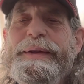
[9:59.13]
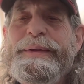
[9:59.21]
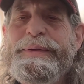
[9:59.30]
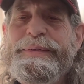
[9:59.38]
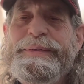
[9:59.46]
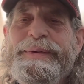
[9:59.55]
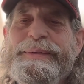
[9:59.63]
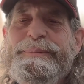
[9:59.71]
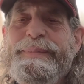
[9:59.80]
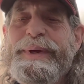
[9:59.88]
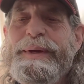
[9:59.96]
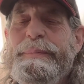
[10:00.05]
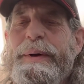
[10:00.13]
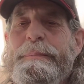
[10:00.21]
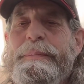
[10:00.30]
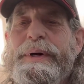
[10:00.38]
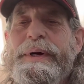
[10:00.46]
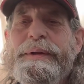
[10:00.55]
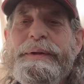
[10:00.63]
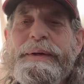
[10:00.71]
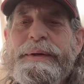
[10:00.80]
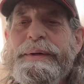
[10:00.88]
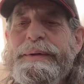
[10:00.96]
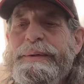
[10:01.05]
This has made my month,
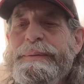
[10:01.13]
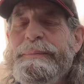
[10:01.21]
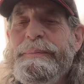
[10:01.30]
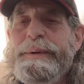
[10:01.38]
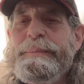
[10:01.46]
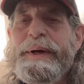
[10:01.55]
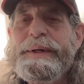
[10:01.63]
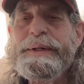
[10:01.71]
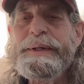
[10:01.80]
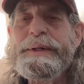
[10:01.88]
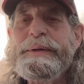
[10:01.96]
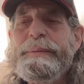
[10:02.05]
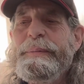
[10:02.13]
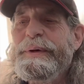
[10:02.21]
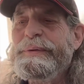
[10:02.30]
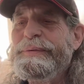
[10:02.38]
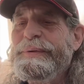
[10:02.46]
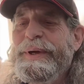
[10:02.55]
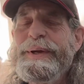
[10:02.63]
made my year almost.